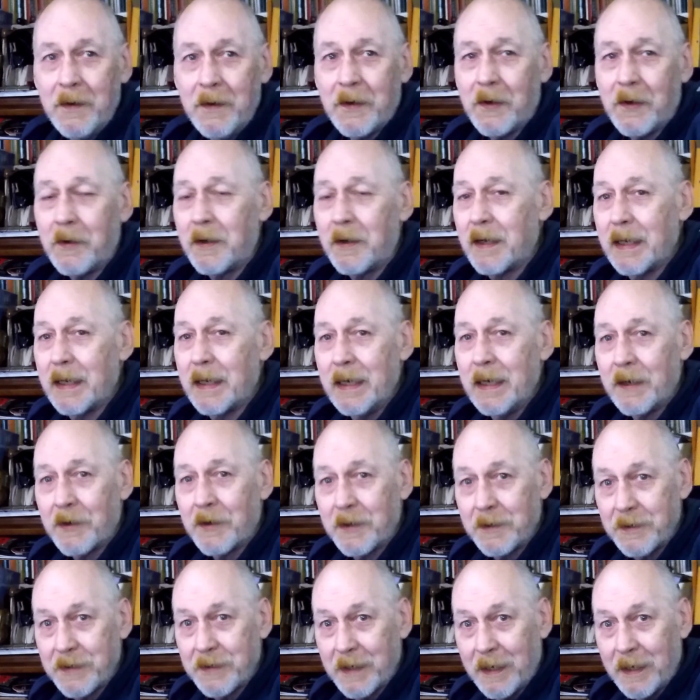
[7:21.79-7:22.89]
All
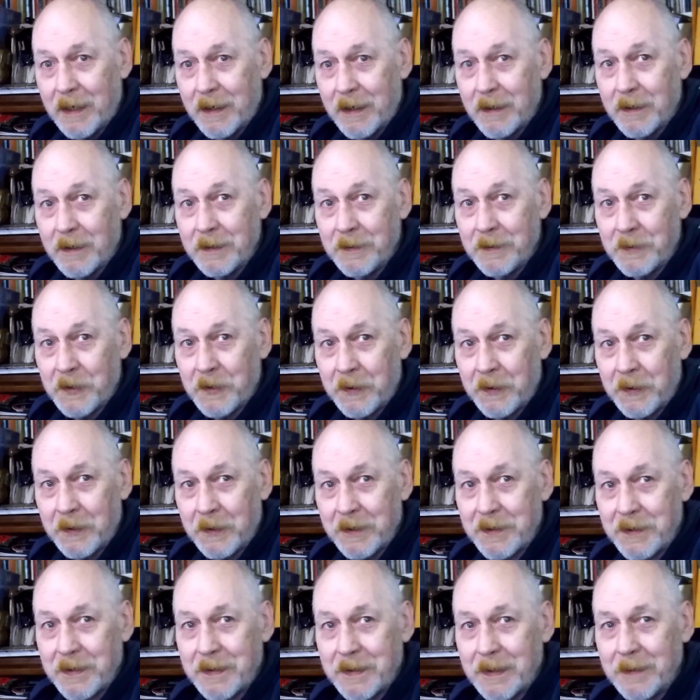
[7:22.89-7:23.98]
errors are, of
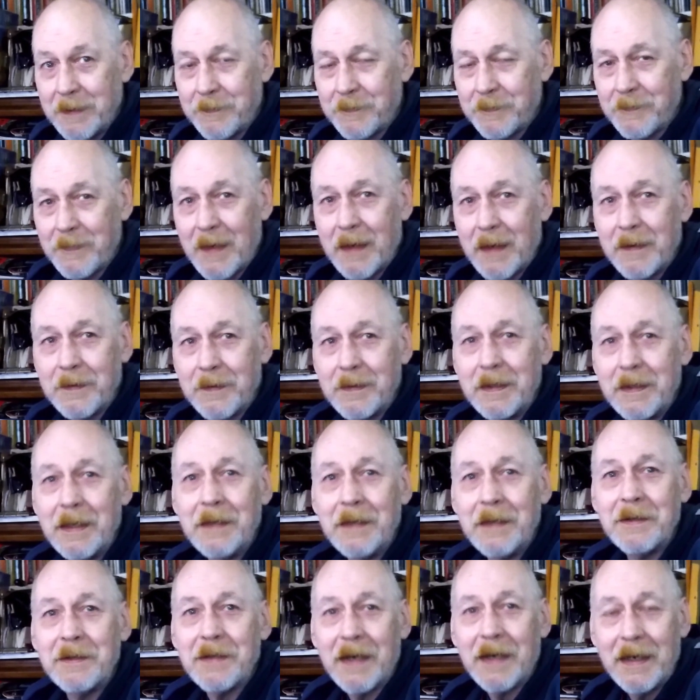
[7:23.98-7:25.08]
course,
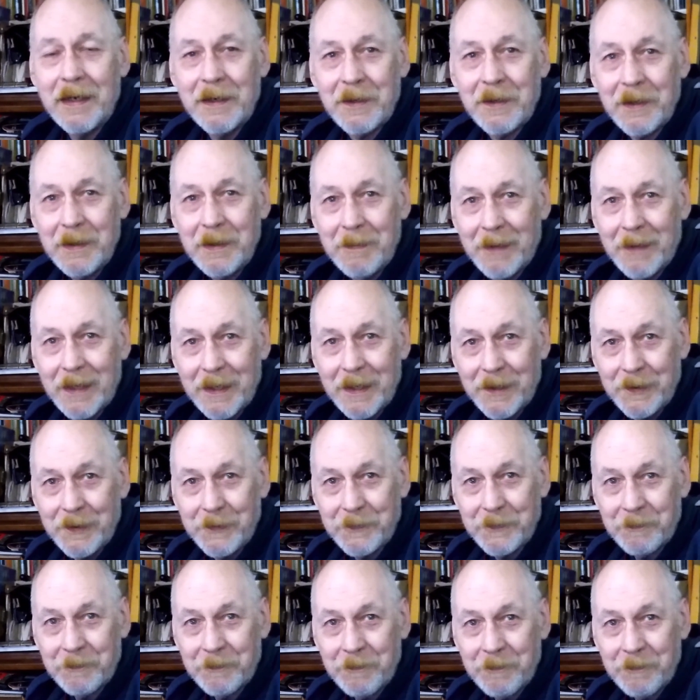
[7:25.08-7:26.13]
entirely my own.